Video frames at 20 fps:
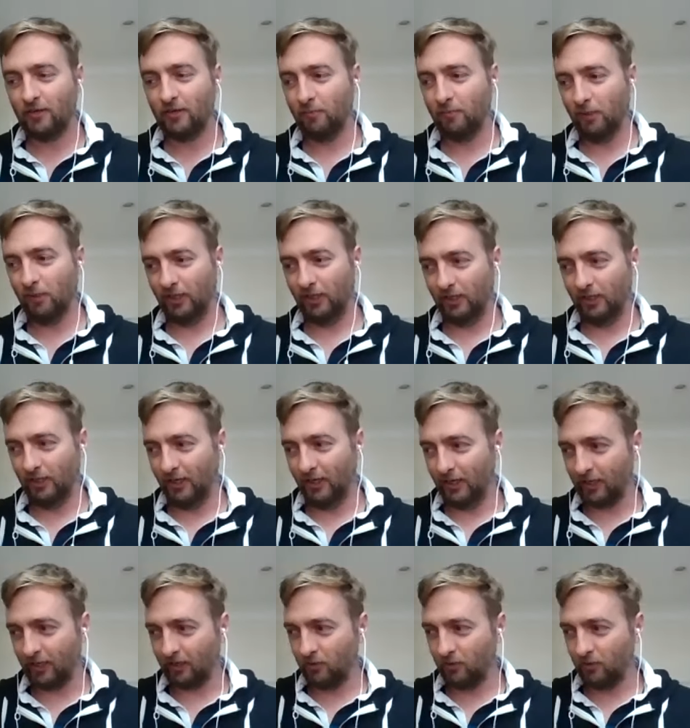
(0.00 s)
But
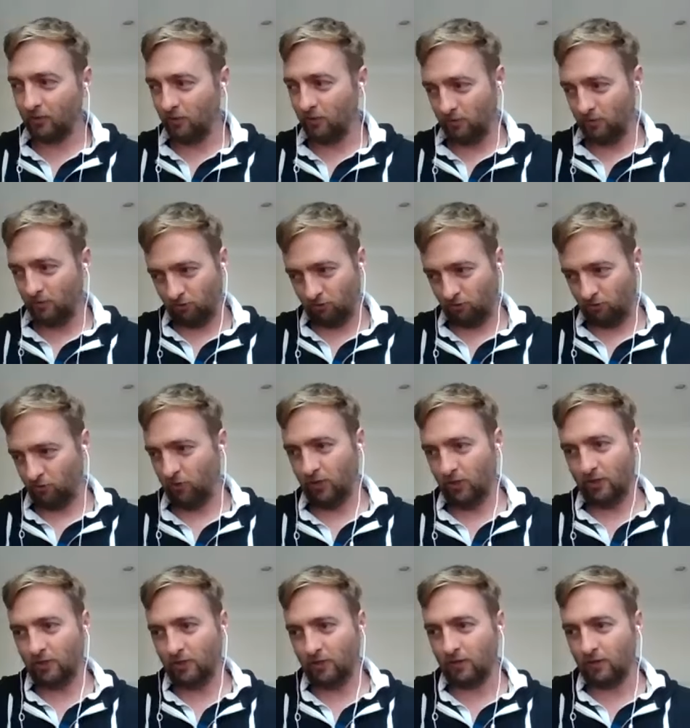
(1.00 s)
like,
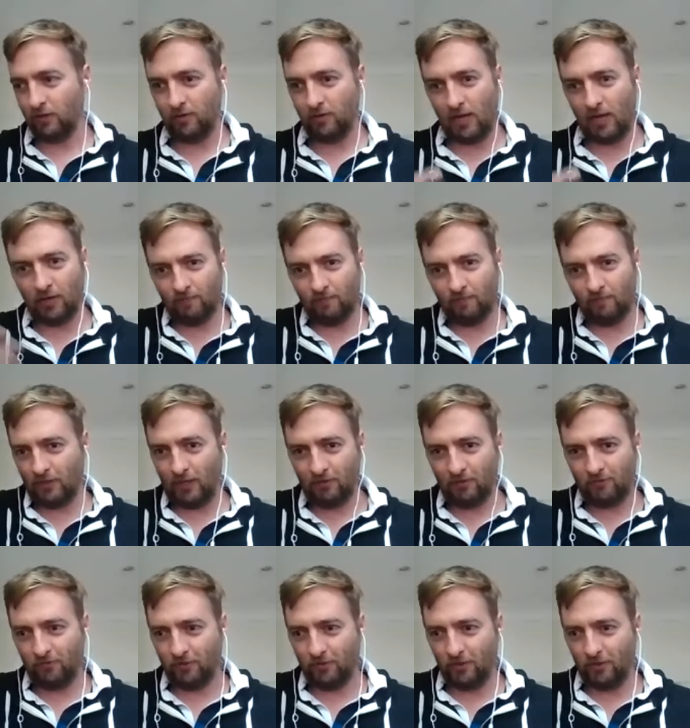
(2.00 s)
sure, and
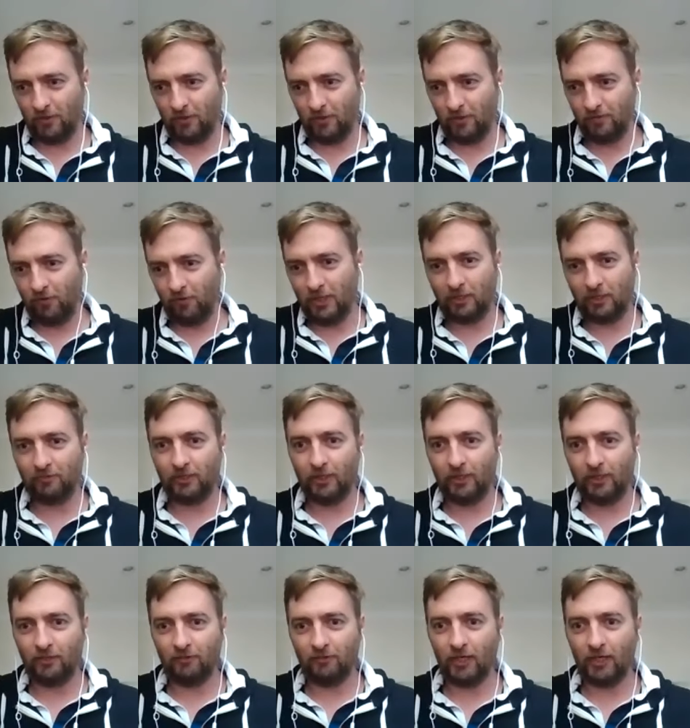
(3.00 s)
and for for
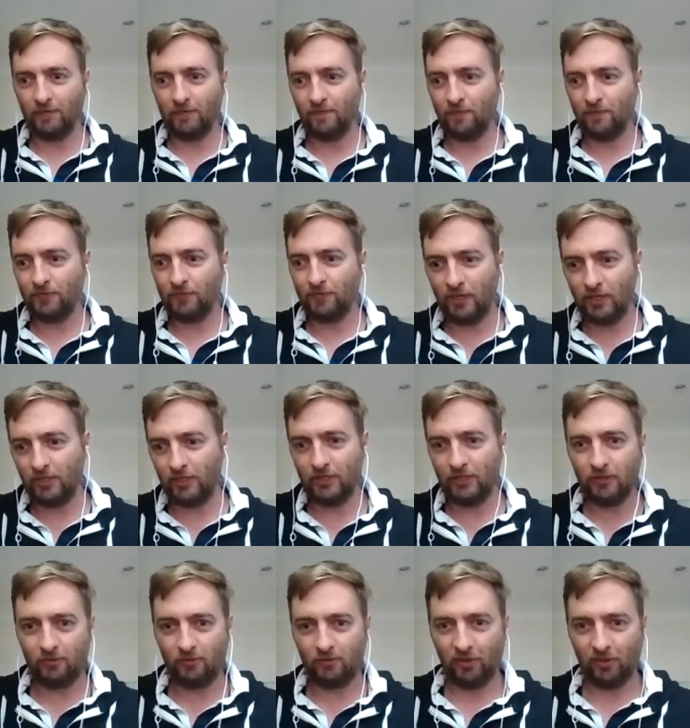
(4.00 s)
Mercury, right? They didn't
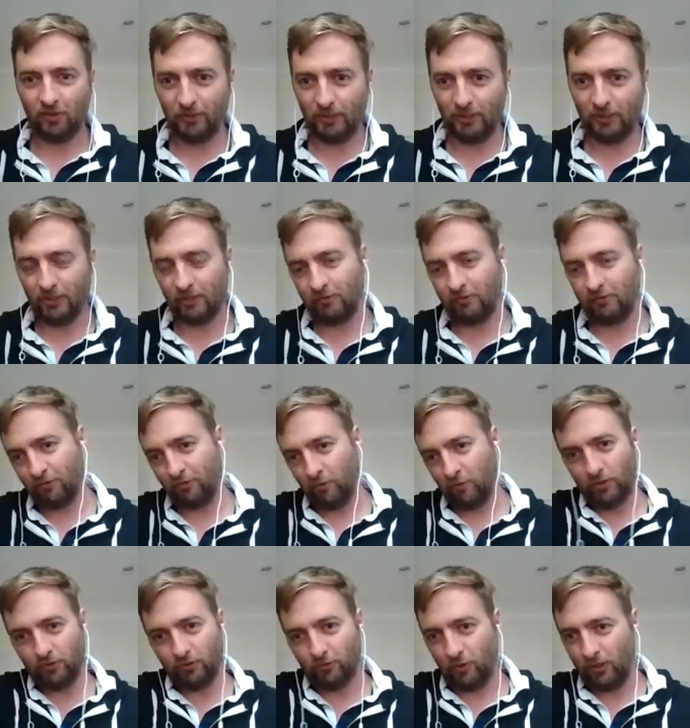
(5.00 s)
need the five million. They raised
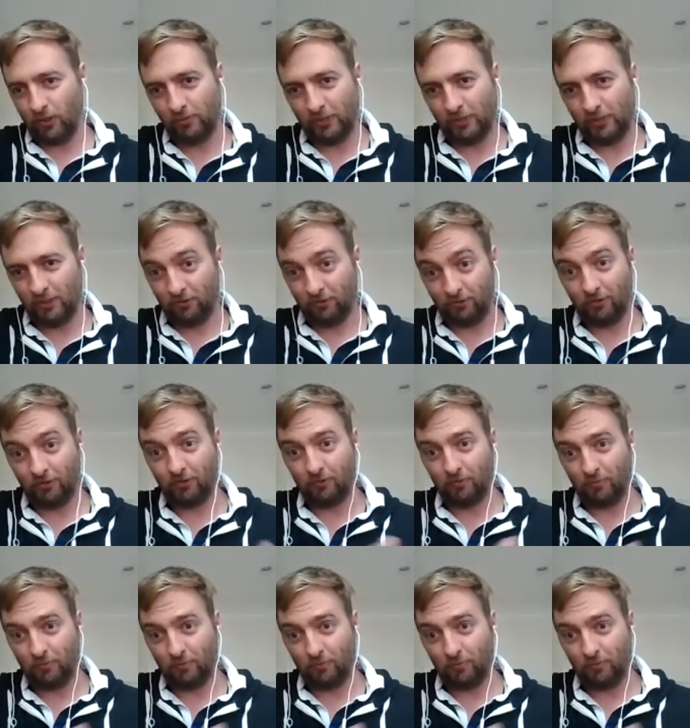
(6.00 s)
the 120 million Series